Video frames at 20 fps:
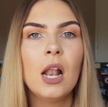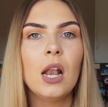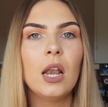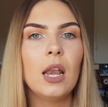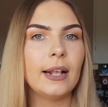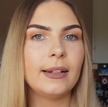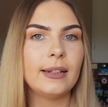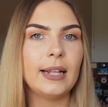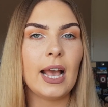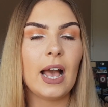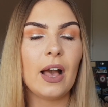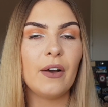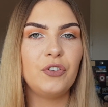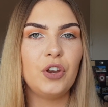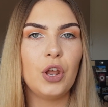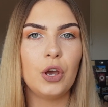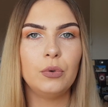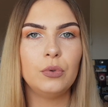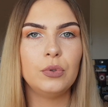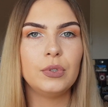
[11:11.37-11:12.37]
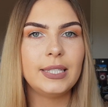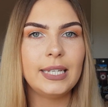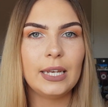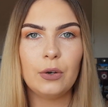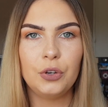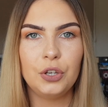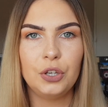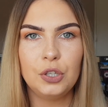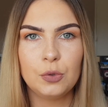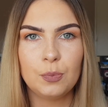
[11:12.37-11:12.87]
Like, they have no
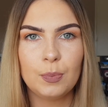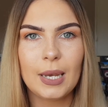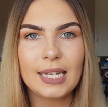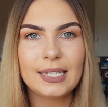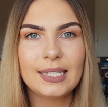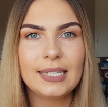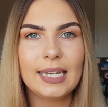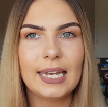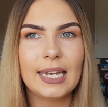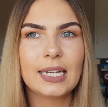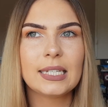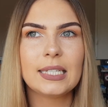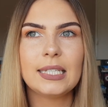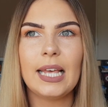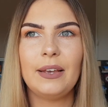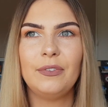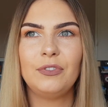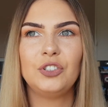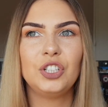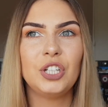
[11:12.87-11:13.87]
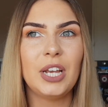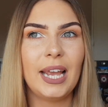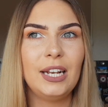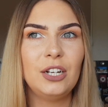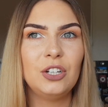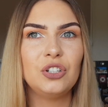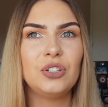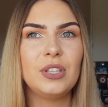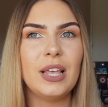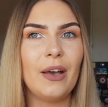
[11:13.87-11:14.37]
single-use plastics, they've
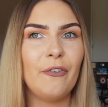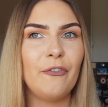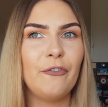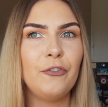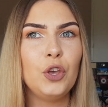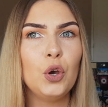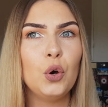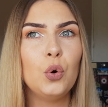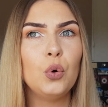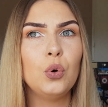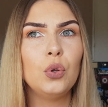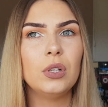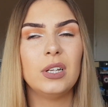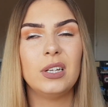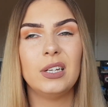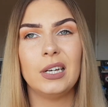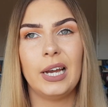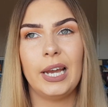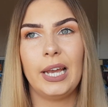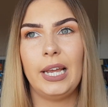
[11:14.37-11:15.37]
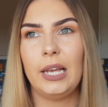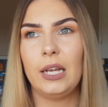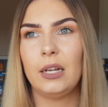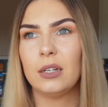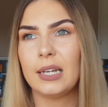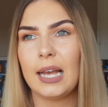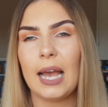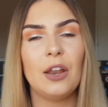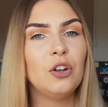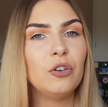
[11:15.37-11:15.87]
changed their fuel, and I
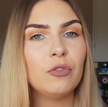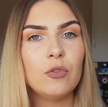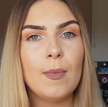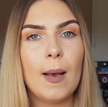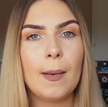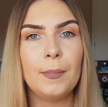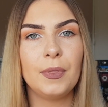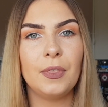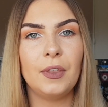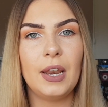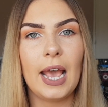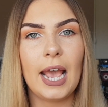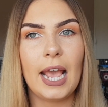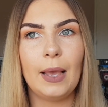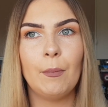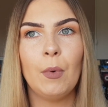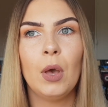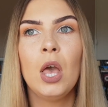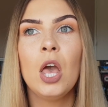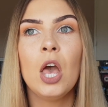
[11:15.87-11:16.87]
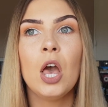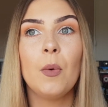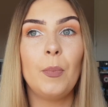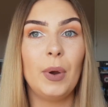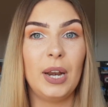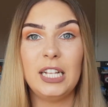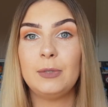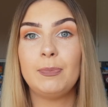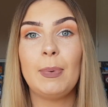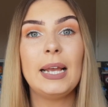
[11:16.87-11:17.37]
cannot remember the name,
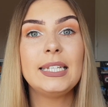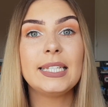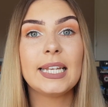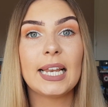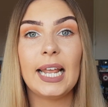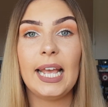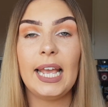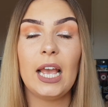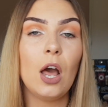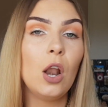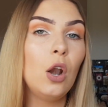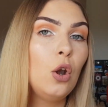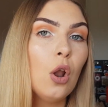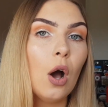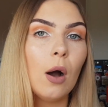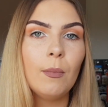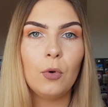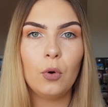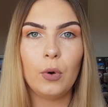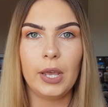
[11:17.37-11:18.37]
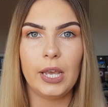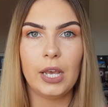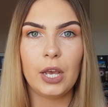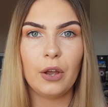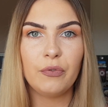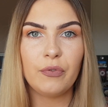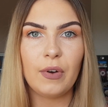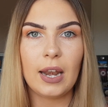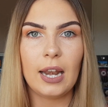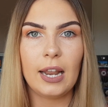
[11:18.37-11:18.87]
but it's basically a lot more
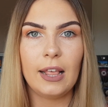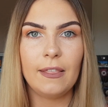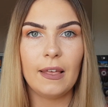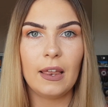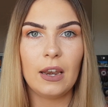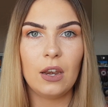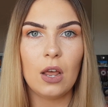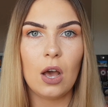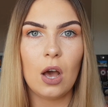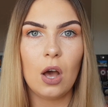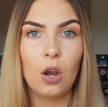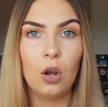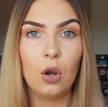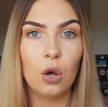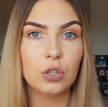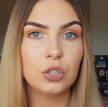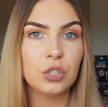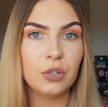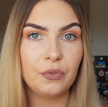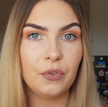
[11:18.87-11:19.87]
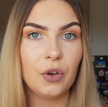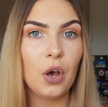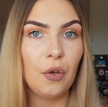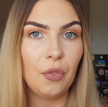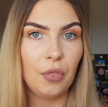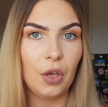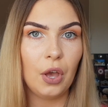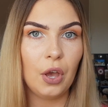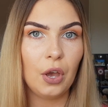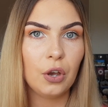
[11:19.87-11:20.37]
eco-friendly than a lot of
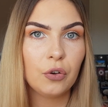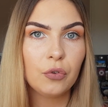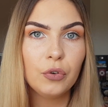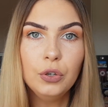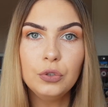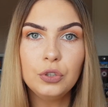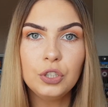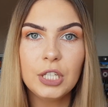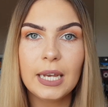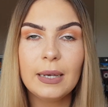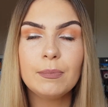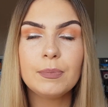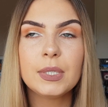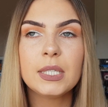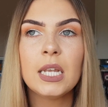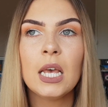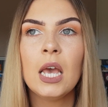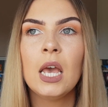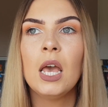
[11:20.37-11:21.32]
other cruise ships.